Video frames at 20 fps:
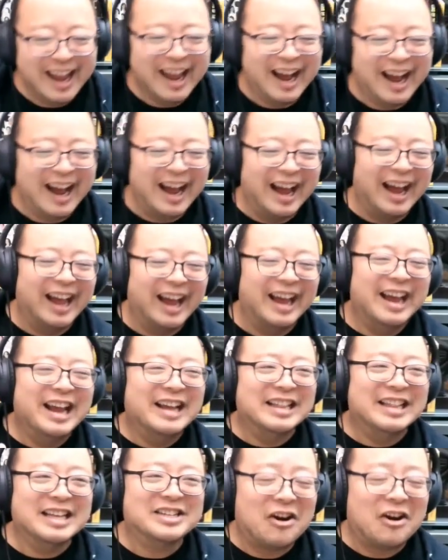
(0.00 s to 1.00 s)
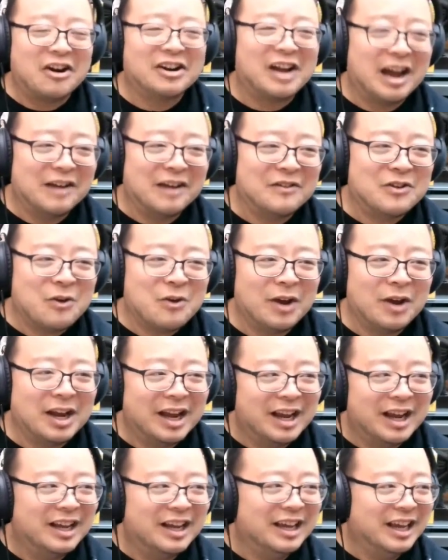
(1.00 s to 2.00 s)
They started kind of
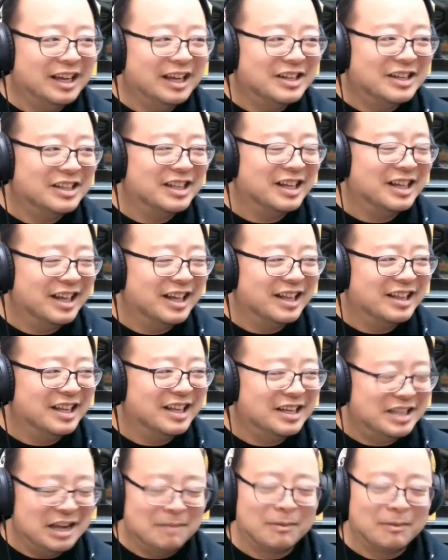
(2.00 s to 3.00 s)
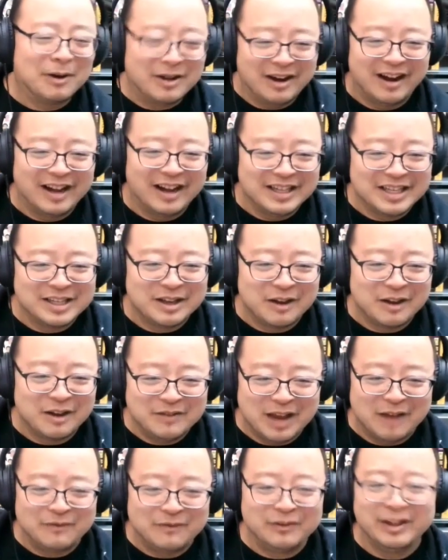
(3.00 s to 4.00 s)
going into the deeper cuts of
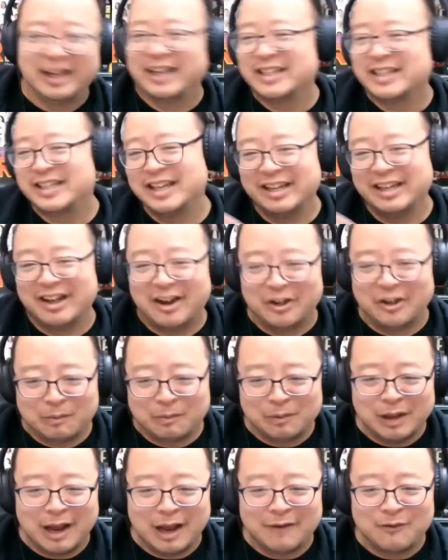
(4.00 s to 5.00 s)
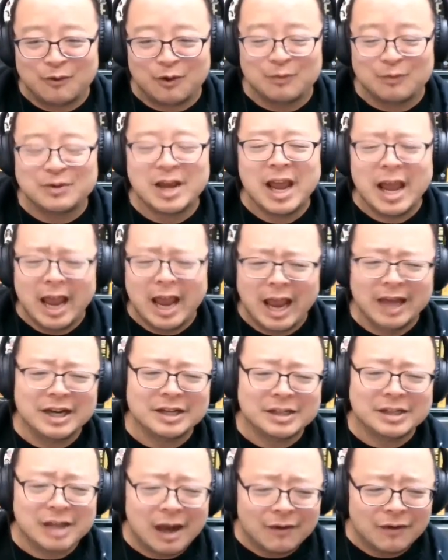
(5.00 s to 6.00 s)
Netflix and other platforms and
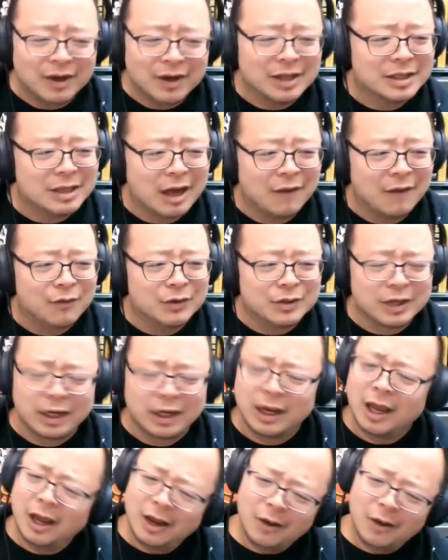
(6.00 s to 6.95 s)
discovering stuff, which like,